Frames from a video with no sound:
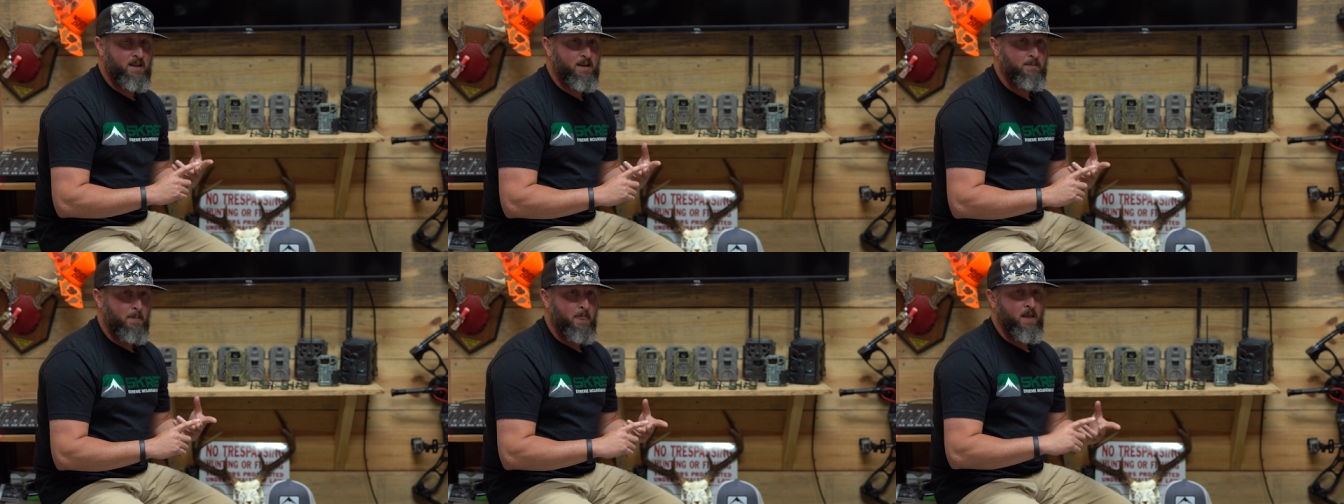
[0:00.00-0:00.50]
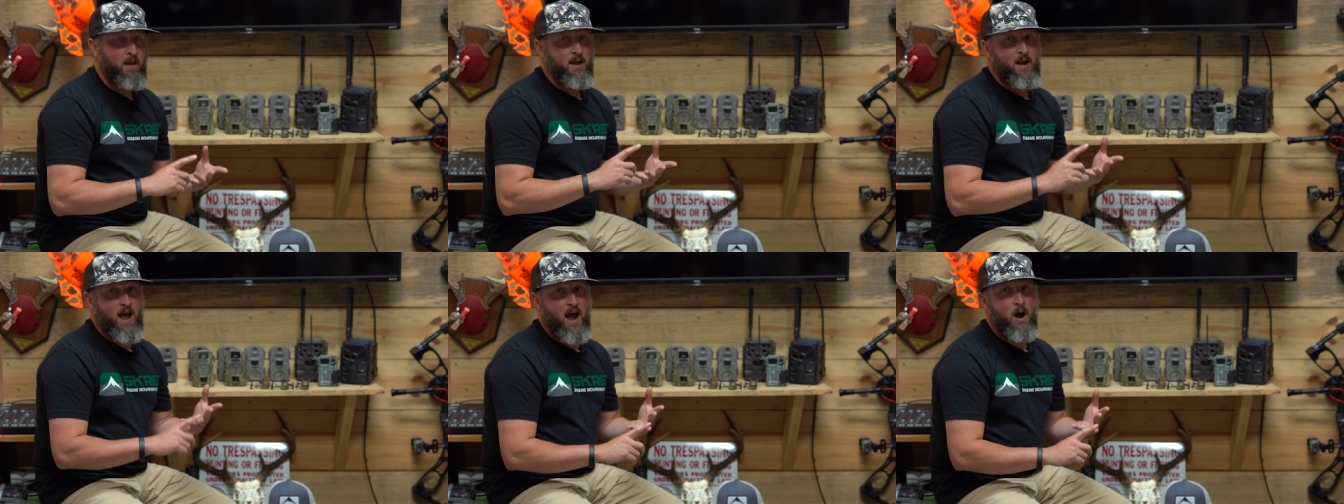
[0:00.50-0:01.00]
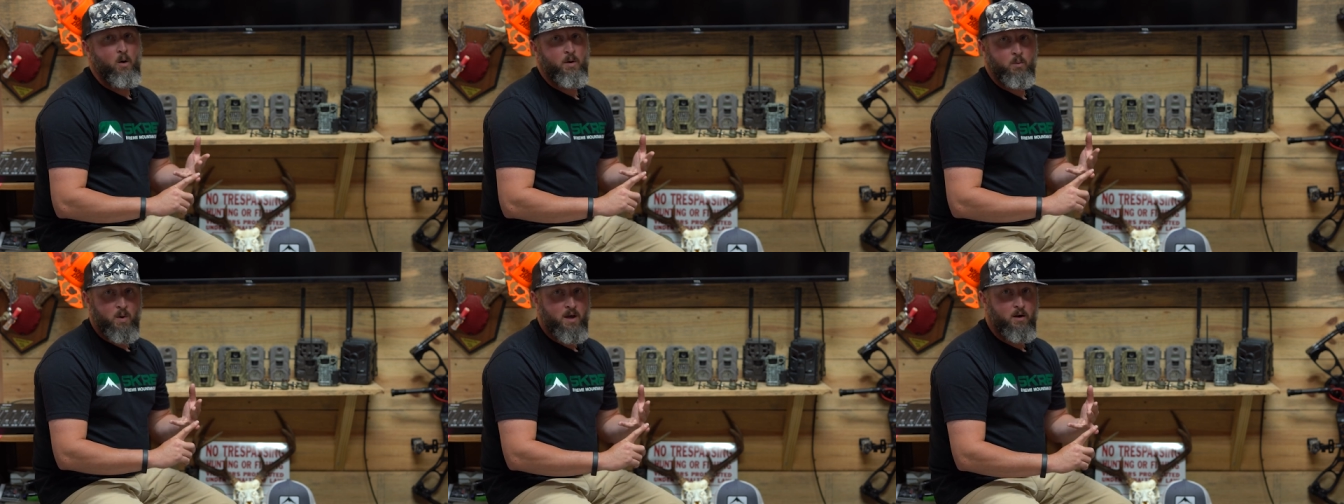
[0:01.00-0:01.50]
in? And how
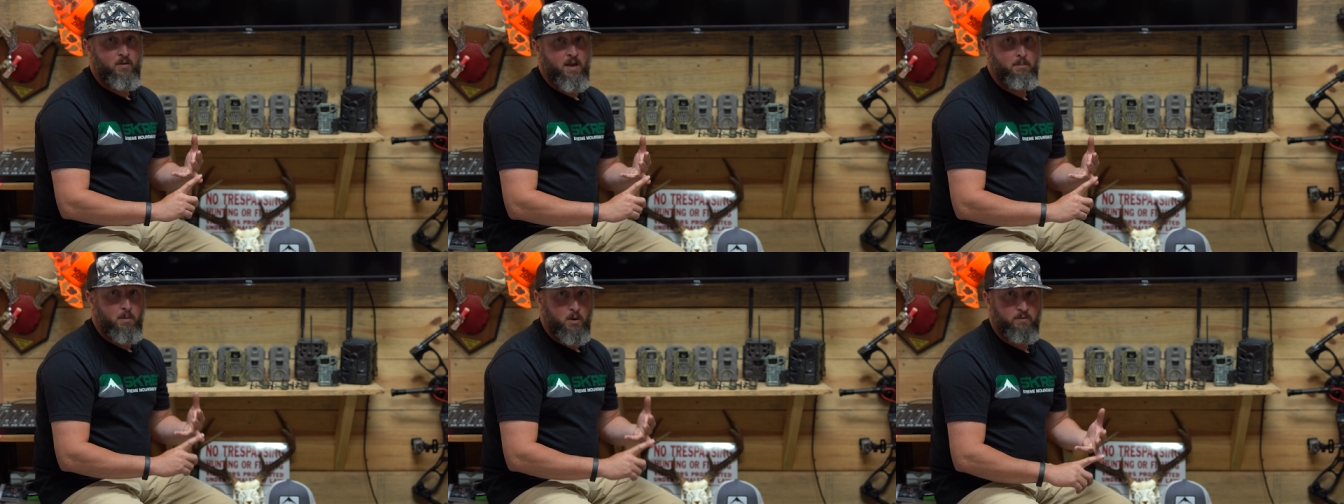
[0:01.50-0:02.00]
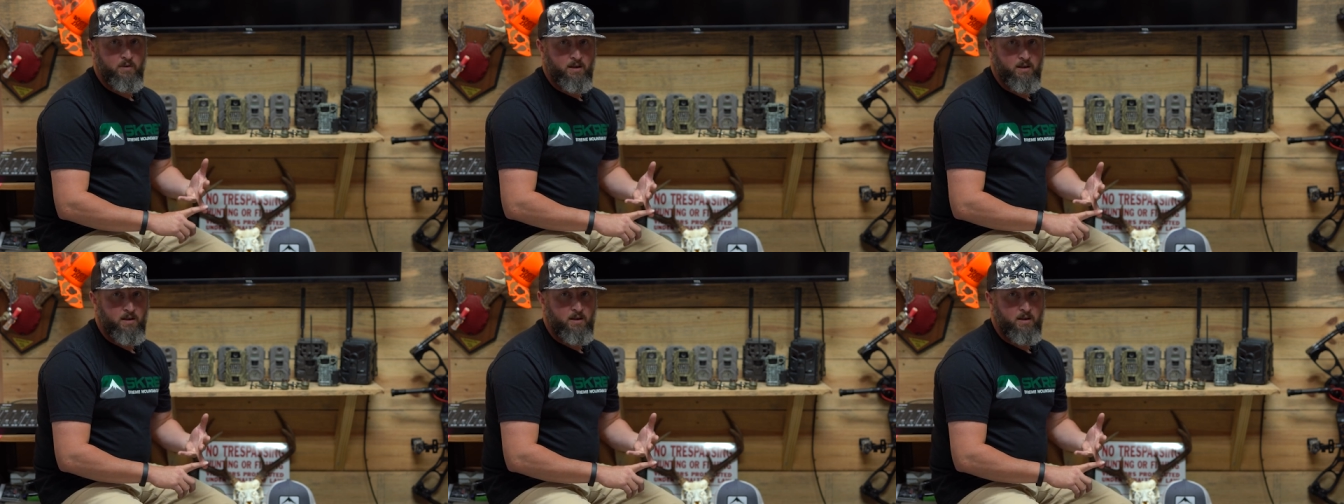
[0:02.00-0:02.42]
and when are they moving?